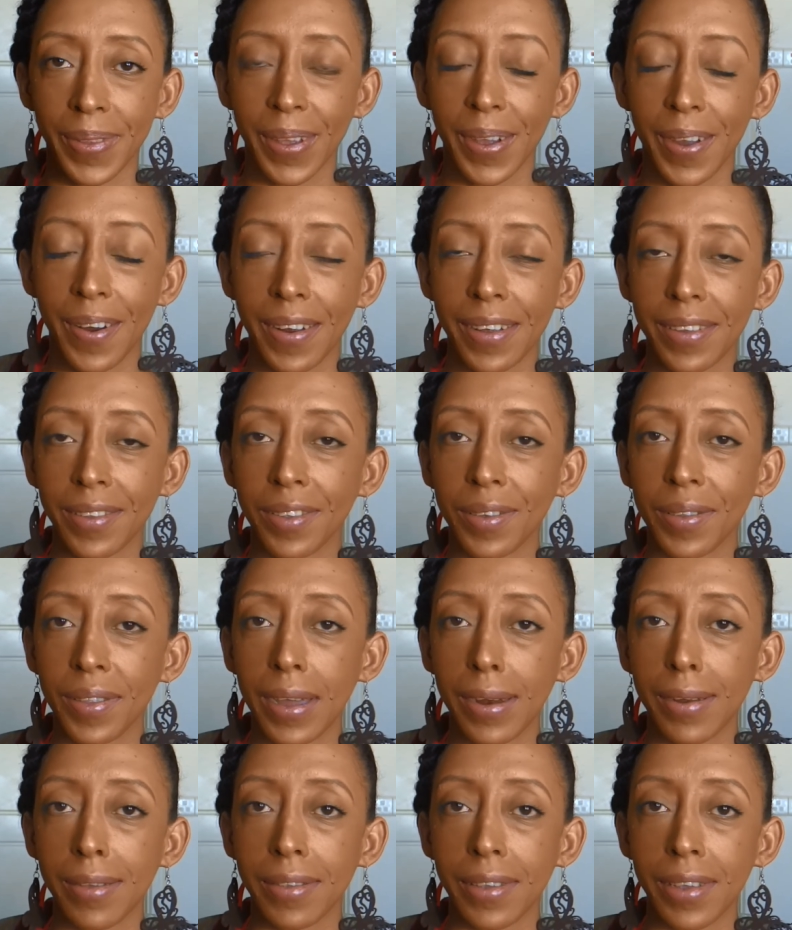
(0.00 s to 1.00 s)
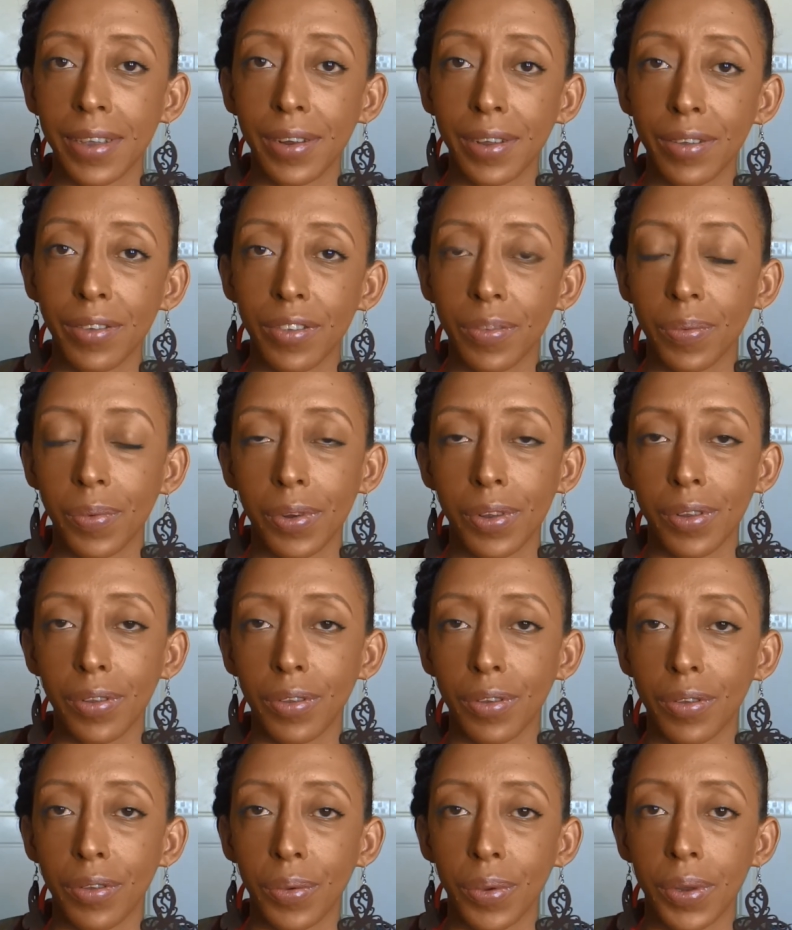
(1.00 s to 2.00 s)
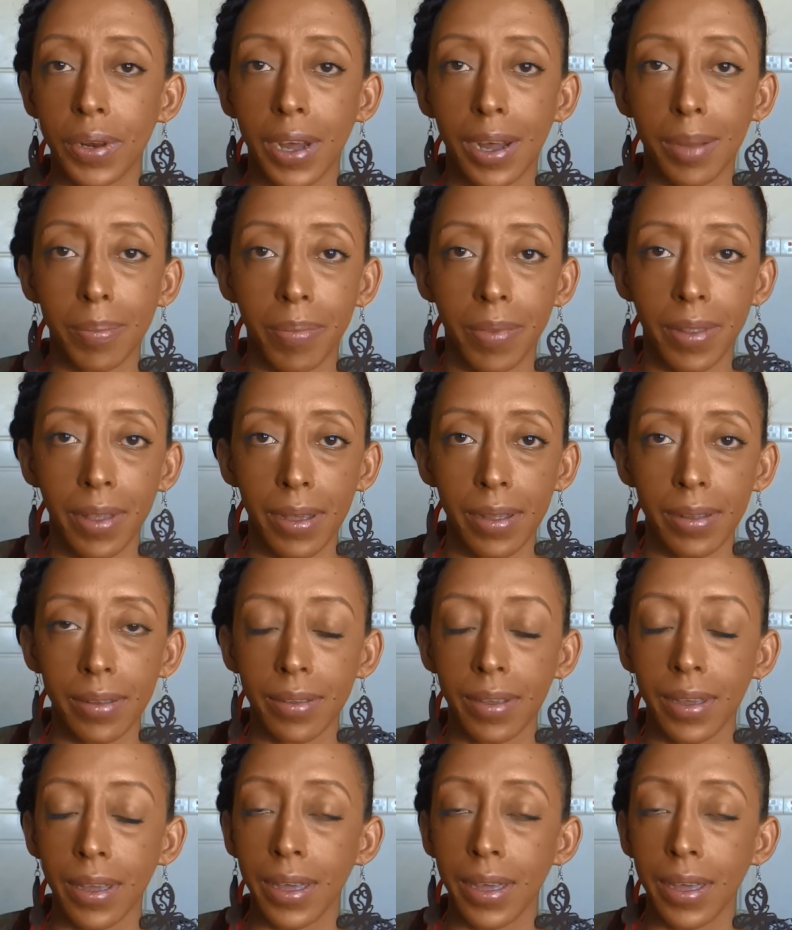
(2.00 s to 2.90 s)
Alright, so that is it. I just wanted to do an update,